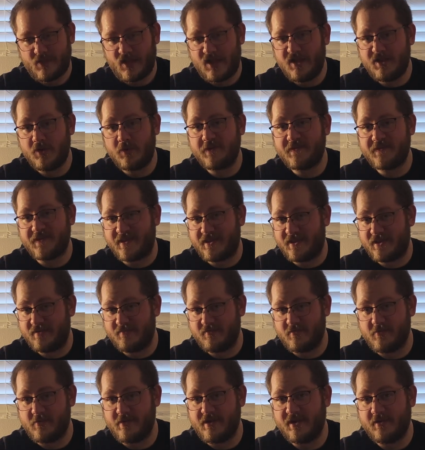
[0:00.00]
I know I say that
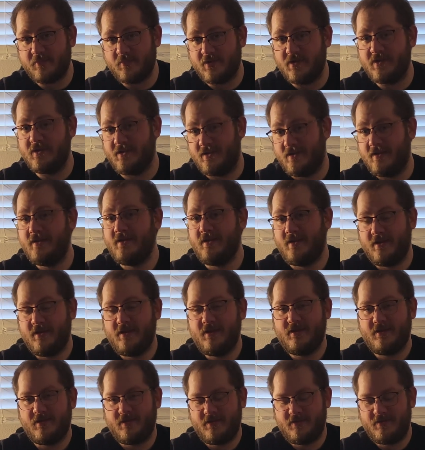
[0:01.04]
every week, but
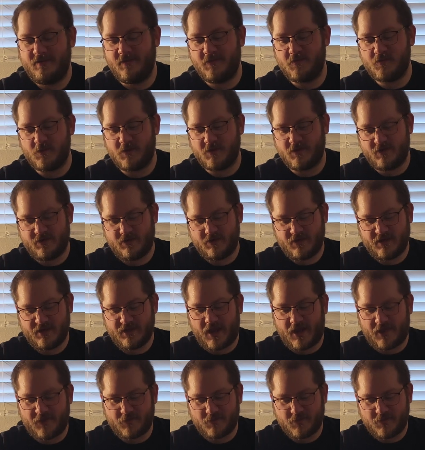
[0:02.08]
this one
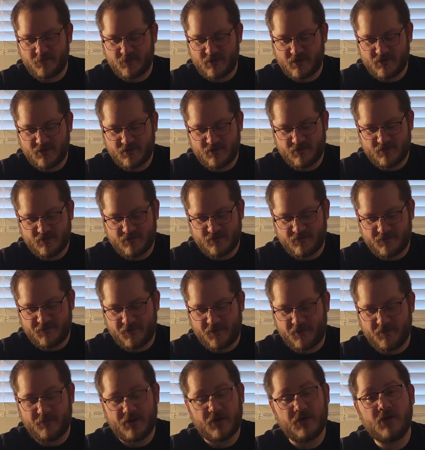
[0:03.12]
connects with me. It's
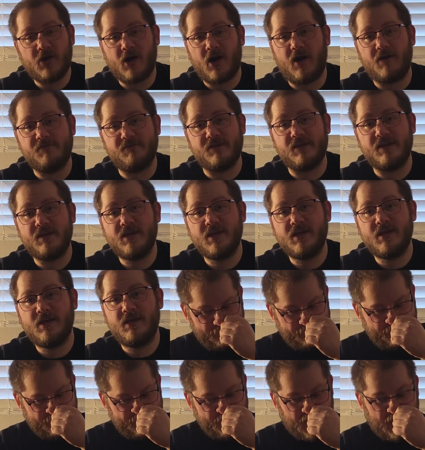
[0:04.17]
all about coffee.
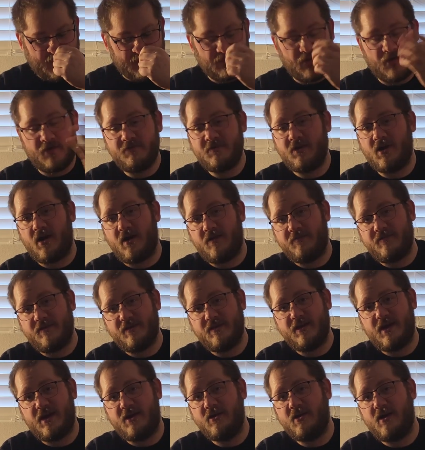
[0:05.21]
I love
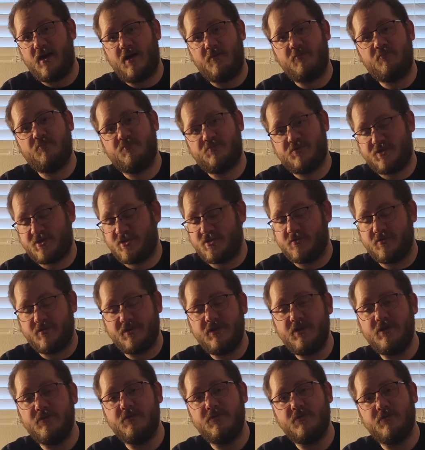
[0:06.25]
coffee. I'm sure
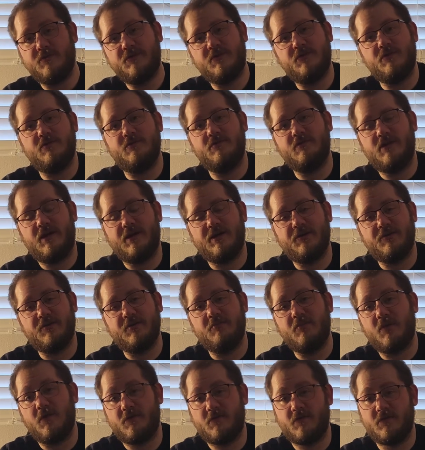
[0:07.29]
that you do too. I know that
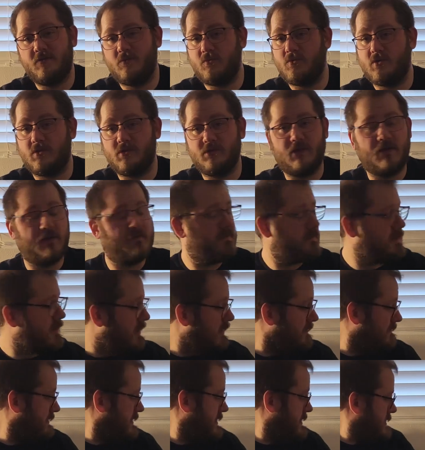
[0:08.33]
most of the world loves
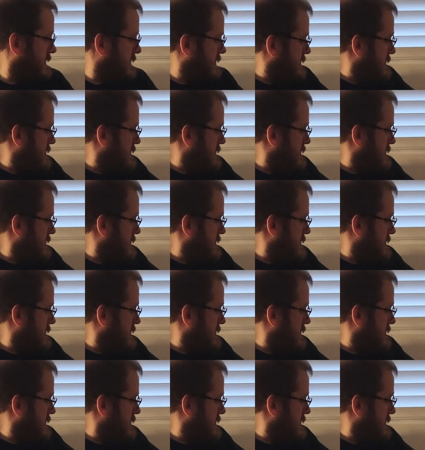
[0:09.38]
coffee.